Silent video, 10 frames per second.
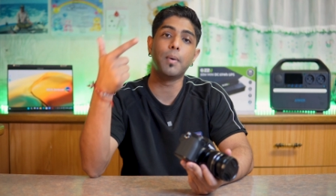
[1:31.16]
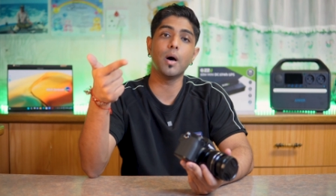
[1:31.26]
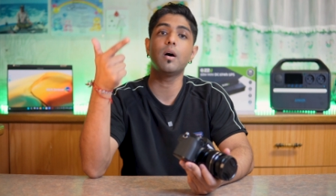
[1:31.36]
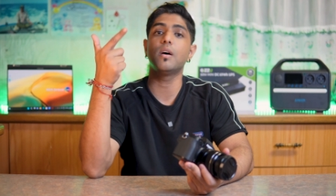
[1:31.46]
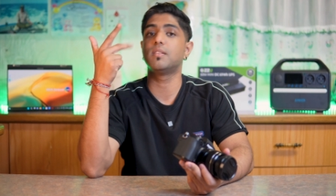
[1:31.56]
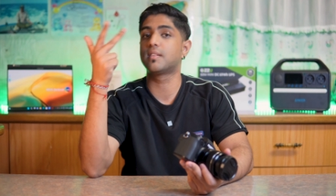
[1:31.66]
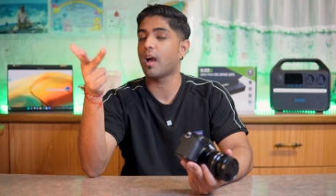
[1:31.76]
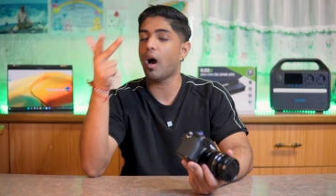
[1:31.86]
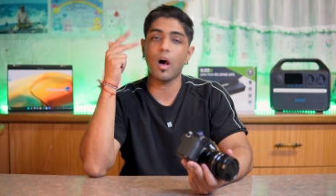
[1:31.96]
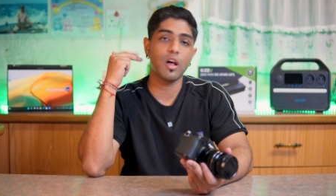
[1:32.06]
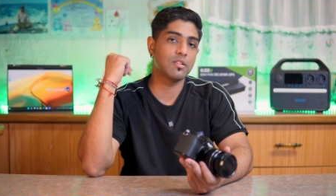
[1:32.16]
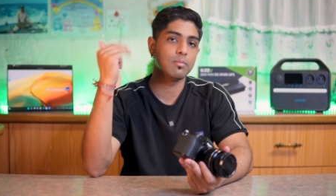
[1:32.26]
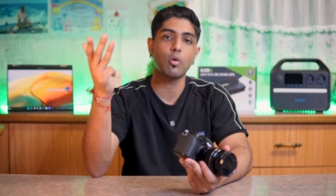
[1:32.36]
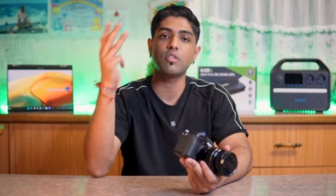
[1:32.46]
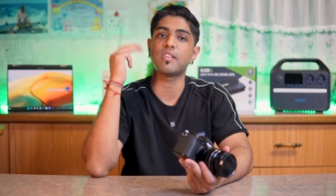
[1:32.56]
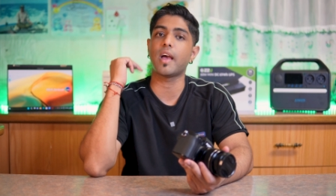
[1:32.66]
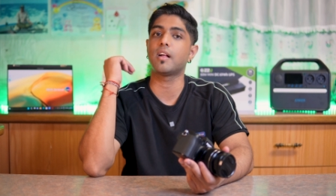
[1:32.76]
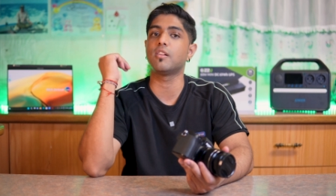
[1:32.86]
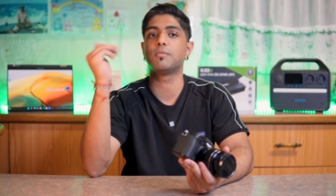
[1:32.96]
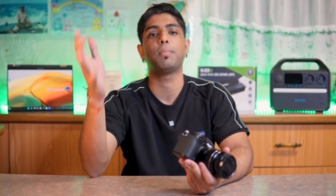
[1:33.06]
birds, cars,
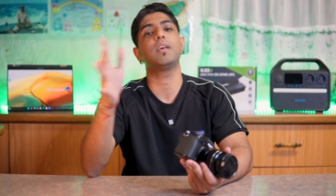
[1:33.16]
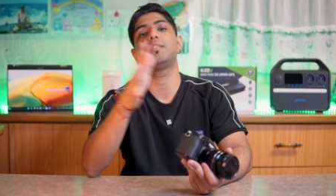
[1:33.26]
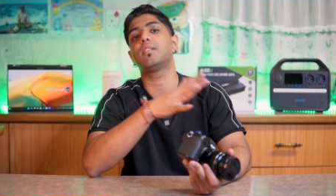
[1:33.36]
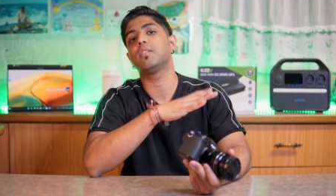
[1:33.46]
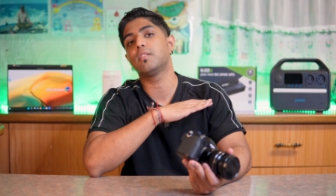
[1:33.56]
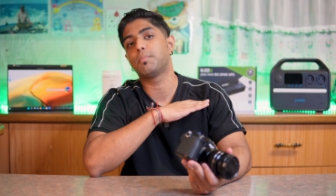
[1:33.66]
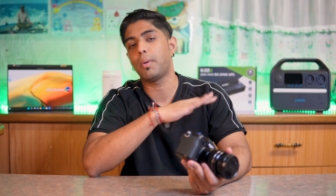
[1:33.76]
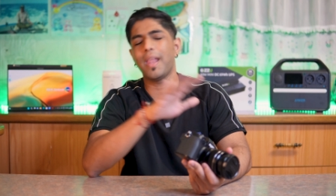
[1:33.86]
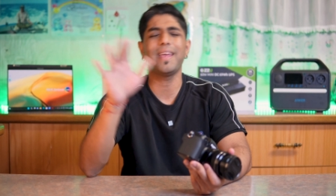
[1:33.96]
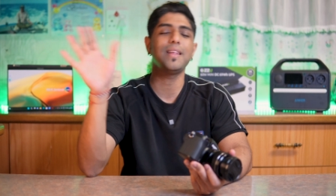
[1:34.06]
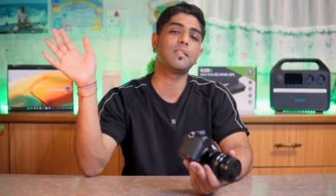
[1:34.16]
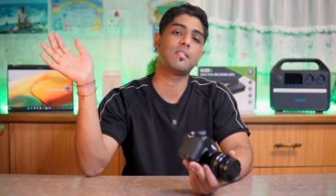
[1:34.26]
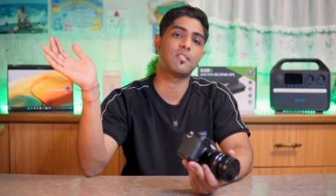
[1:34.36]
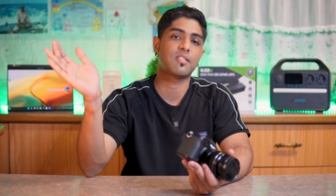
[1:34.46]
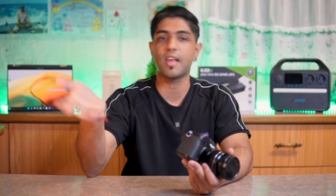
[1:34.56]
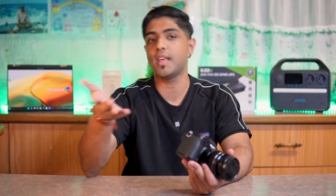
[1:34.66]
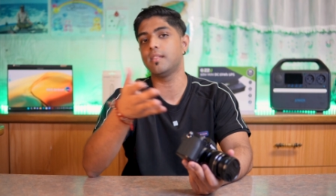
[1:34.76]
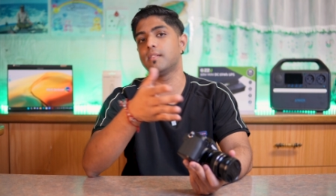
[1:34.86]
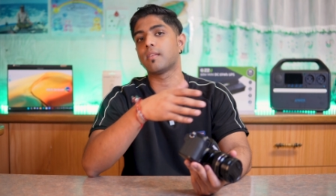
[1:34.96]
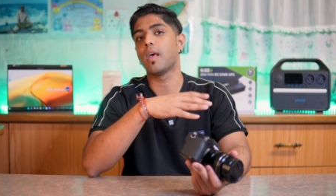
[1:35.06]
motorcycles, bicycles, planes,
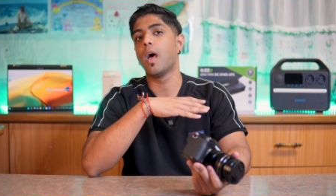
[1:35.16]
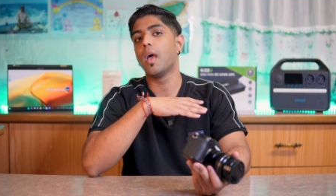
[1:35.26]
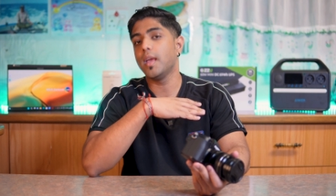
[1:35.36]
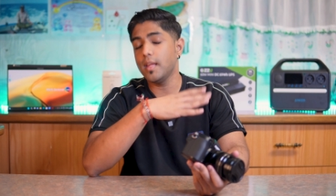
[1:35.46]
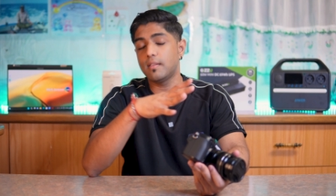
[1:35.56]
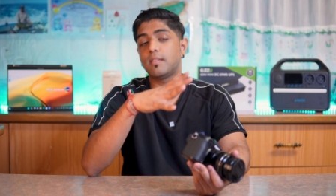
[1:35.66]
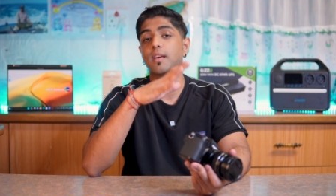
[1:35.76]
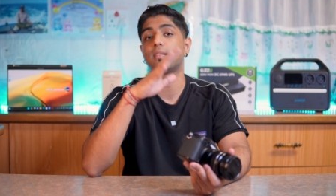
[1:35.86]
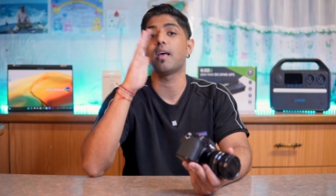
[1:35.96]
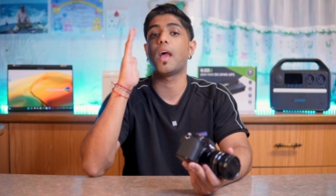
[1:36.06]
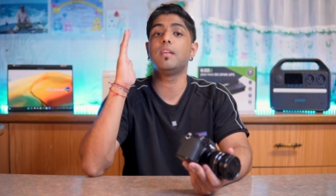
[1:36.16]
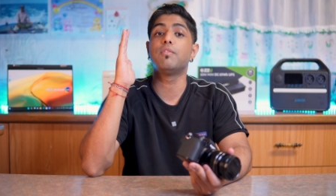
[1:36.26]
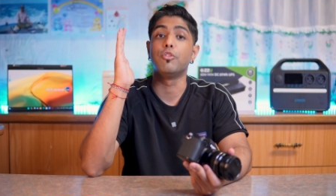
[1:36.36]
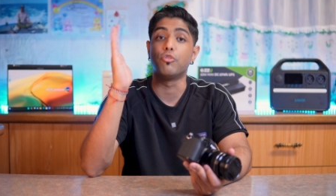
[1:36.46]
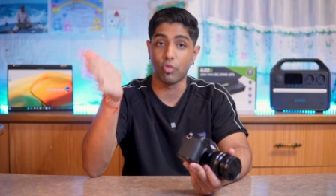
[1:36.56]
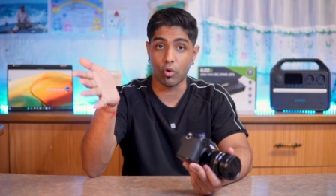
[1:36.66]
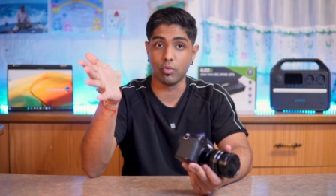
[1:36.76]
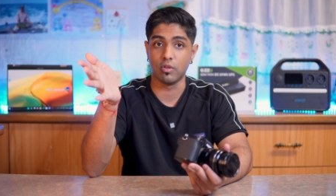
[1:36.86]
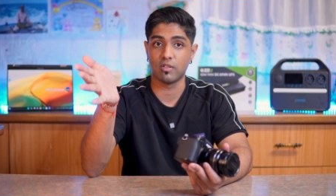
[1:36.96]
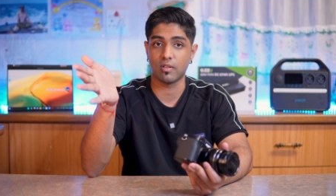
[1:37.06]
trains, insects, and even
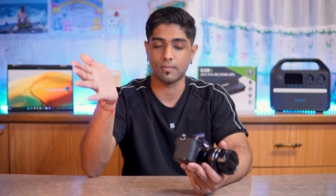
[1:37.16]
drones.